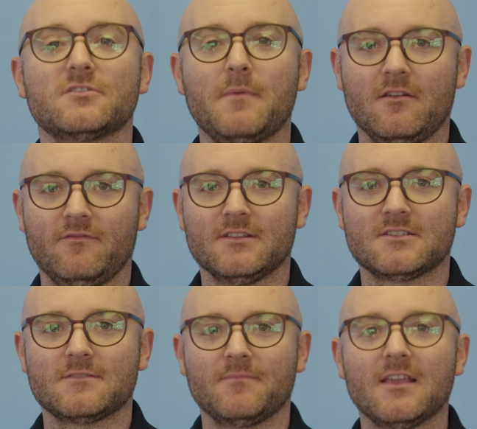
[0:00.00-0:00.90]

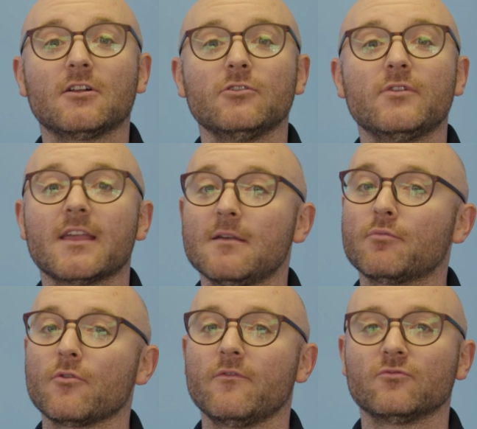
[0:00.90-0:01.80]
benefits, including
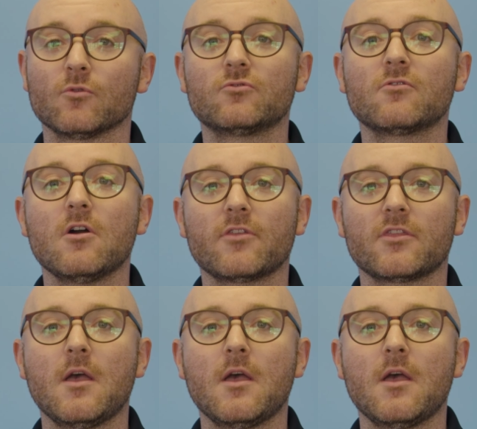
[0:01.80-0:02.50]
improved root growth,